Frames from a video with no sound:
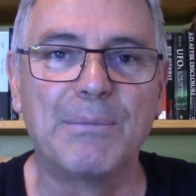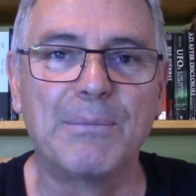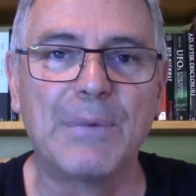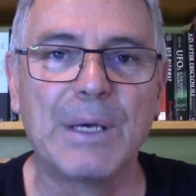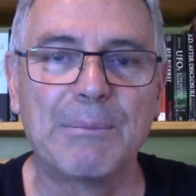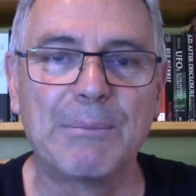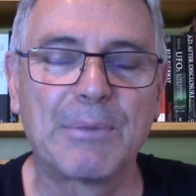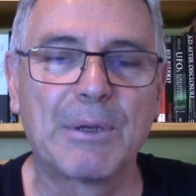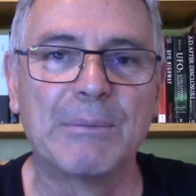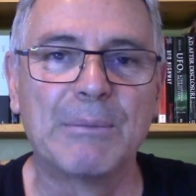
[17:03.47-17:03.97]

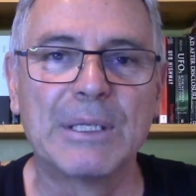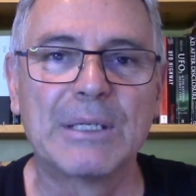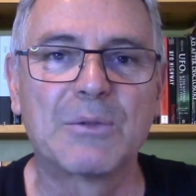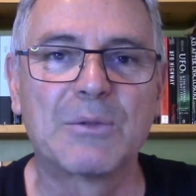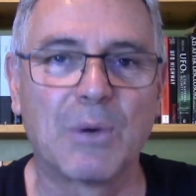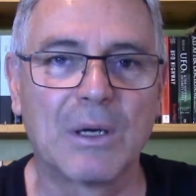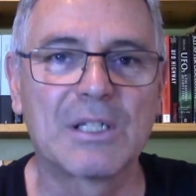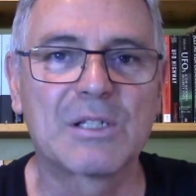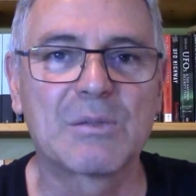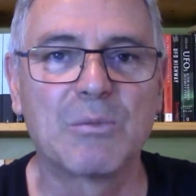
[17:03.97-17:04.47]
implement
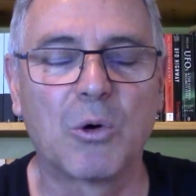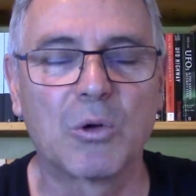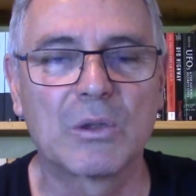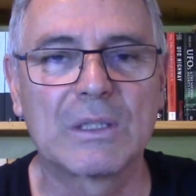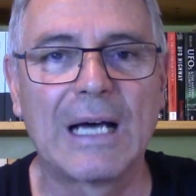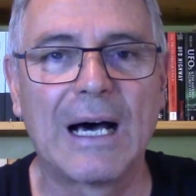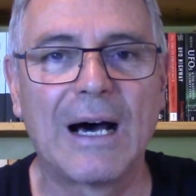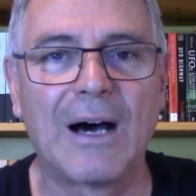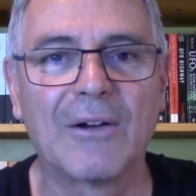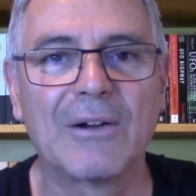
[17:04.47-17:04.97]
One Small
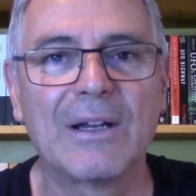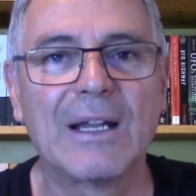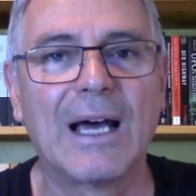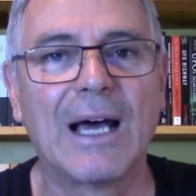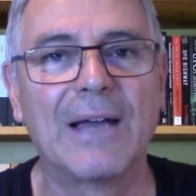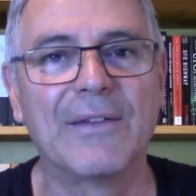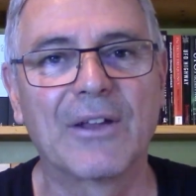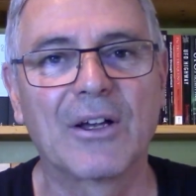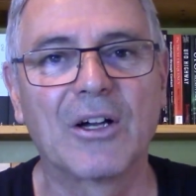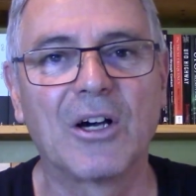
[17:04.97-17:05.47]
Town
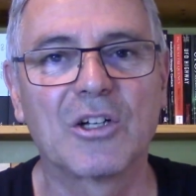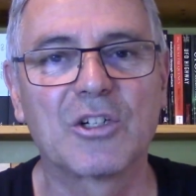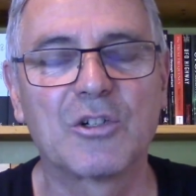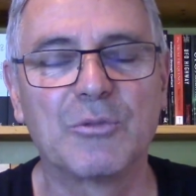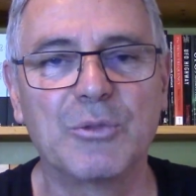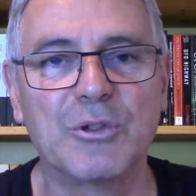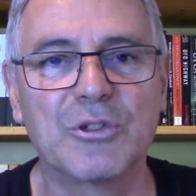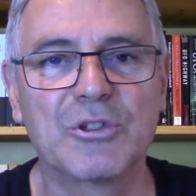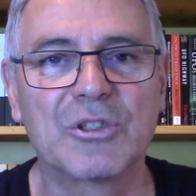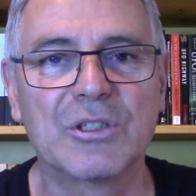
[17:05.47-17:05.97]
and the
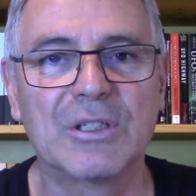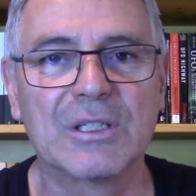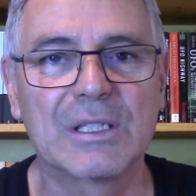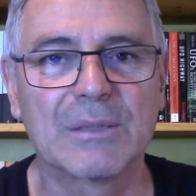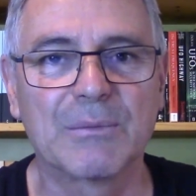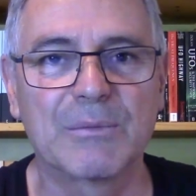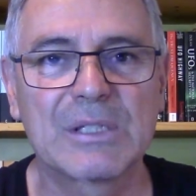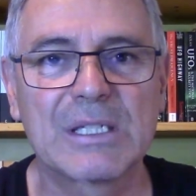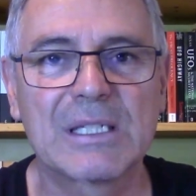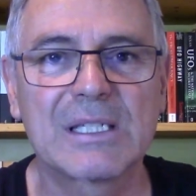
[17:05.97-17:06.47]

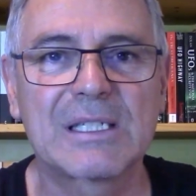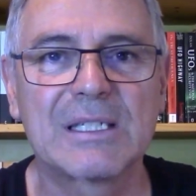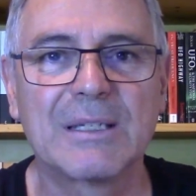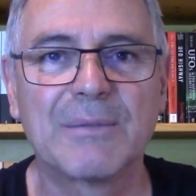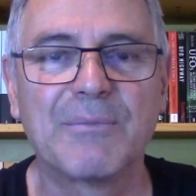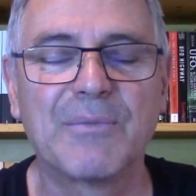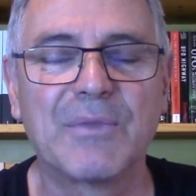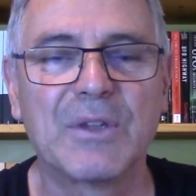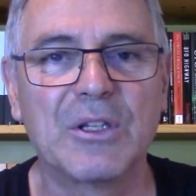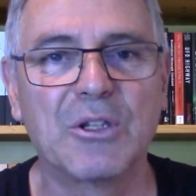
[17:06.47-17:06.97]
contributionism
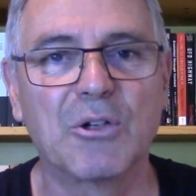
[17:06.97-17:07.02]
system,